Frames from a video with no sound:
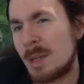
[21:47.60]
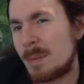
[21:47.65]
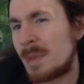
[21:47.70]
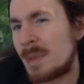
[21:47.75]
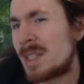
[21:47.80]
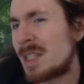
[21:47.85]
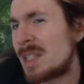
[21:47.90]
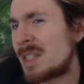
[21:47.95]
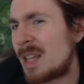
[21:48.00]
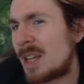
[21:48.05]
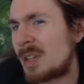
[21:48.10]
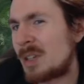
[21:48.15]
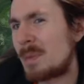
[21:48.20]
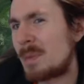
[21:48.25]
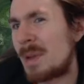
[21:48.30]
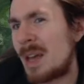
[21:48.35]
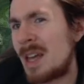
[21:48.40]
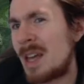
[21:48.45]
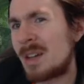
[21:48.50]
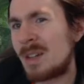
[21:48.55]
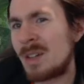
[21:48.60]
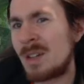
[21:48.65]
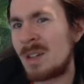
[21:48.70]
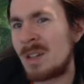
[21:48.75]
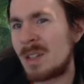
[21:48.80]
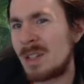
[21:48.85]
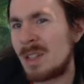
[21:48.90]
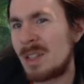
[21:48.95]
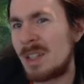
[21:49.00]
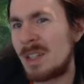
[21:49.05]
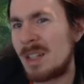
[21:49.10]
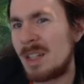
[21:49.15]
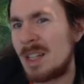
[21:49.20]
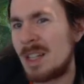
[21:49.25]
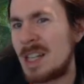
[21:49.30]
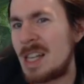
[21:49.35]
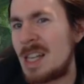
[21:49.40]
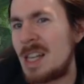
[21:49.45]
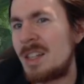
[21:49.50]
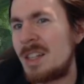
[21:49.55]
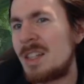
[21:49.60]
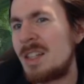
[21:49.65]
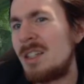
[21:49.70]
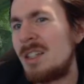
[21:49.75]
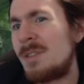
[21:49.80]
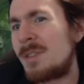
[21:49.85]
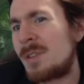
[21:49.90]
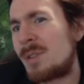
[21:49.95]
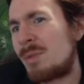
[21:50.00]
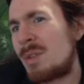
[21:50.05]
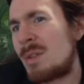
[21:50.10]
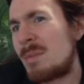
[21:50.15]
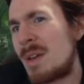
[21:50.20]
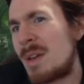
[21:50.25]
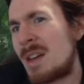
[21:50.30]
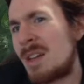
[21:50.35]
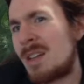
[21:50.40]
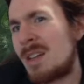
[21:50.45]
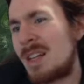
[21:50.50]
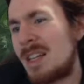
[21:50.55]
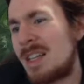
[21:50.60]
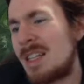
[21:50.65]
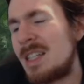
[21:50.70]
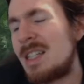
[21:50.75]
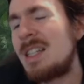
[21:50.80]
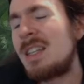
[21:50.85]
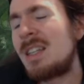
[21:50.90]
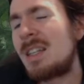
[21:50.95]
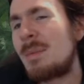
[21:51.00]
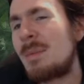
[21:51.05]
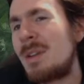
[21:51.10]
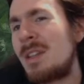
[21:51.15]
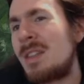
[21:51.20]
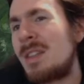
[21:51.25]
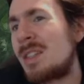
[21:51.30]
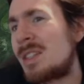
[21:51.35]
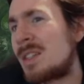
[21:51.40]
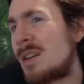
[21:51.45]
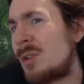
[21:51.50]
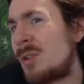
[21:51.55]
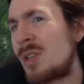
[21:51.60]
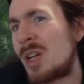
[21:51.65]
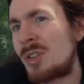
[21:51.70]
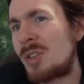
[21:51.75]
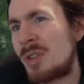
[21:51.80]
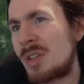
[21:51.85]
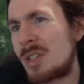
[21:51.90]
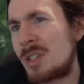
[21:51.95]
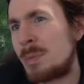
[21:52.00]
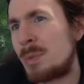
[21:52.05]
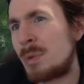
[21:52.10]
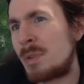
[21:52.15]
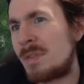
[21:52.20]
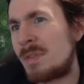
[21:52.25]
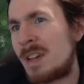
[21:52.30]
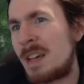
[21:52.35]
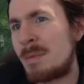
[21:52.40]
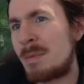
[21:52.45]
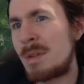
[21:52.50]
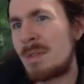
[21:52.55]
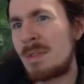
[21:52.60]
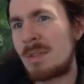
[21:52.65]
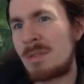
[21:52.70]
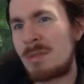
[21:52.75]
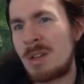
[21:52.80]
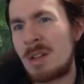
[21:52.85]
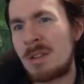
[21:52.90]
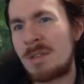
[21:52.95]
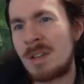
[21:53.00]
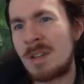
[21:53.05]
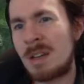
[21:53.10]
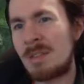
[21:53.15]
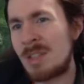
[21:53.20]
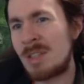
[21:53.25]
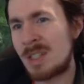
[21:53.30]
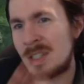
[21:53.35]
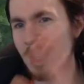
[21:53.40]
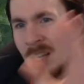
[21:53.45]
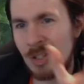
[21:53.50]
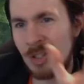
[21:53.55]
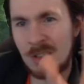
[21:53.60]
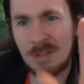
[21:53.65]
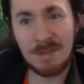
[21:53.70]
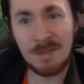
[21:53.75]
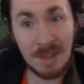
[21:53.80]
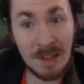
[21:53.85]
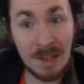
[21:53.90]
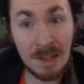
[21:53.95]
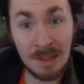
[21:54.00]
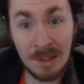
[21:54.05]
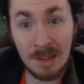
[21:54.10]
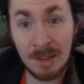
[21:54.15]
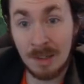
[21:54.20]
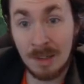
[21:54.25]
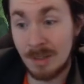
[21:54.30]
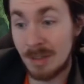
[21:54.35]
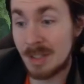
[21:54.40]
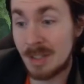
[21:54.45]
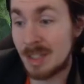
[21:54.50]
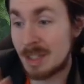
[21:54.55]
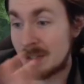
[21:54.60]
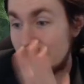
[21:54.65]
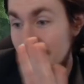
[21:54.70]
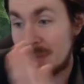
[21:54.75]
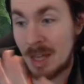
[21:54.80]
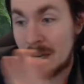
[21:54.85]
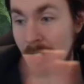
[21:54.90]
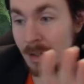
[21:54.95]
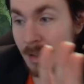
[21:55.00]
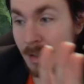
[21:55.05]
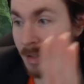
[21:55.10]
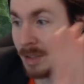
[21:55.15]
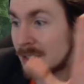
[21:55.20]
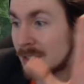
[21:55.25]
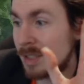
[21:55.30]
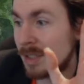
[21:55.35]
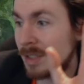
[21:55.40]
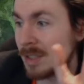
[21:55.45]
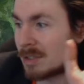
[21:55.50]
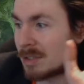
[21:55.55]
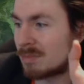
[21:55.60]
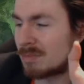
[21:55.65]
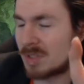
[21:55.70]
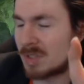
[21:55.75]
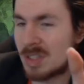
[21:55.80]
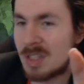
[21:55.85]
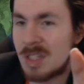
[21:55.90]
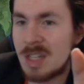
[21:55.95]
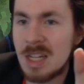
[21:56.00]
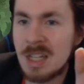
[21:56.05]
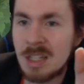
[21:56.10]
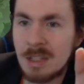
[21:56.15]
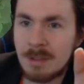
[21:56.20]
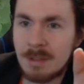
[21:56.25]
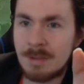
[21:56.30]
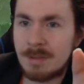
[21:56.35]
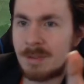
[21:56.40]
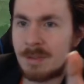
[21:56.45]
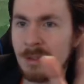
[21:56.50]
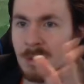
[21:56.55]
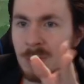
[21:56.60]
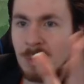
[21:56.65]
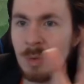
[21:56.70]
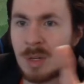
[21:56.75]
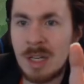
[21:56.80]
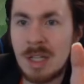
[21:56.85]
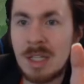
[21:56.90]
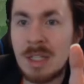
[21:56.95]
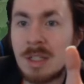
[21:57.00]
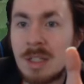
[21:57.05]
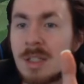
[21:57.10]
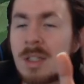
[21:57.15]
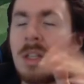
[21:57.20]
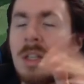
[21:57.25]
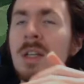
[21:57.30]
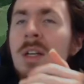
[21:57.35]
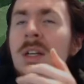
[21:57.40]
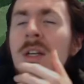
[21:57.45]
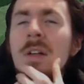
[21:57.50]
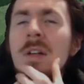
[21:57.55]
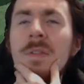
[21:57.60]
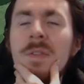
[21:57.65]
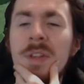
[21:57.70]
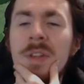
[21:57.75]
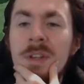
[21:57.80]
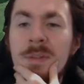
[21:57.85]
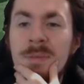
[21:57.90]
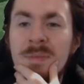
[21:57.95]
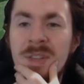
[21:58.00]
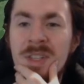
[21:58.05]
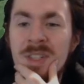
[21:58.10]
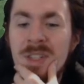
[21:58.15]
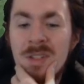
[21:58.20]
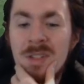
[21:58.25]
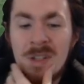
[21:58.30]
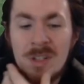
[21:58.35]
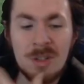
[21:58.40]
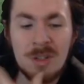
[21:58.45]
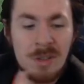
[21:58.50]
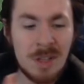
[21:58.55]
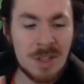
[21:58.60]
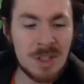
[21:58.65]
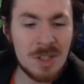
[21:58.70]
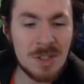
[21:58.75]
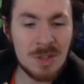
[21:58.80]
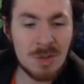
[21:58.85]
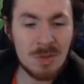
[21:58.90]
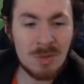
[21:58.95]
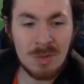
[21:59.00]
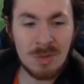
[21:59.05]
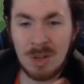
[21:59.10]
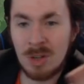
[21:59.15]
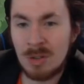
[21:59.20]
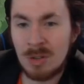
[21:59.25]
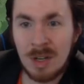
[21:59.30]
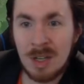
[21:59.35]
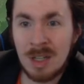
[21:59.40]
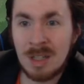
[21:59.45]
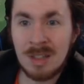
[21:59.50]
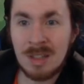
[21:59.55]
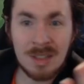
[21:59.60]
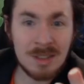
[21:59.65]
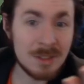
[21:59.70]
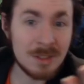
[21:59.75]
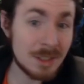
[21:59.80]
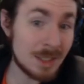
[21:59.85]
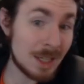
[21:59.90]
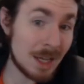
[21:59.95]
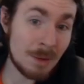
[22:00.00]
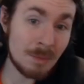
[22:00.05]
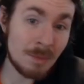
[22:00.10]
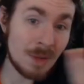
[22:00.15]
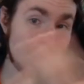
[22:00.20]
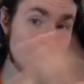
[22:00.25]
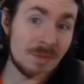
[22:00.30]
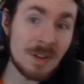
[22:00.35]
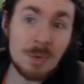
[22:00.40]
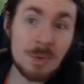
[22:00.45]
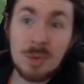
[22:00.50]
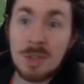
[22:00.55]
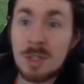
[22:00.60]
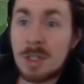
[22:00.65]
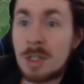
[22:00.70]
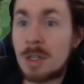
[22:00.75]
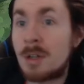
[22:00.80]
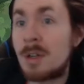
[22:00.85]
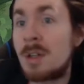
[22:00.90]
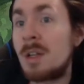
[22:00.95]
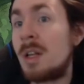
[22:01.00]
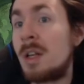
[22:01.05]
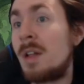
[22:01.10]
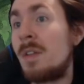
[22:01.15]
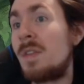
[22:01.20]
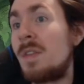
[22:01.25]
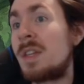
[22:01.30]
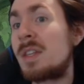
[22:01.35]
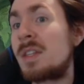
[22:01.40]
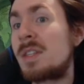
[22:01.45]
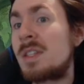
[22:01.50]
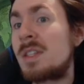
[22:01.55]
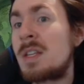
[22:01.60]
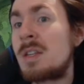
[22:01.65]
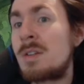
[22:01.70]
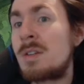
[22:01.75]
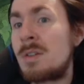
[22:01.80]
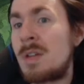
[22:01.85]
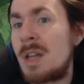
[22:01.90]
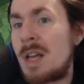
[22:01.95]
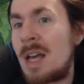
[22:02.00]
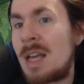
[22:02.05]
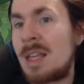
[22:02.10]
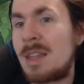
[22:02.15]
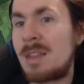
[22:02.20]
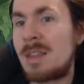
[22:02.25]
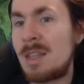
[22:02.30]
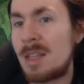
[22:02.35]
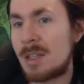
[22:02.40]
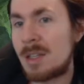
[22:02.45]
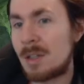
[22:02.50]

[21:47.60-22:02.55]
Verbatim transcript: This isn't actually bad at all. And you know, for 3 mana, in limited, this card's actually 2.5, even 3 out of 5. This is actually fine. This isn't bad at all. This is decent for what it does. Um, as long as your lessons are all right, then I'm I'm fine with this card. In standard, I think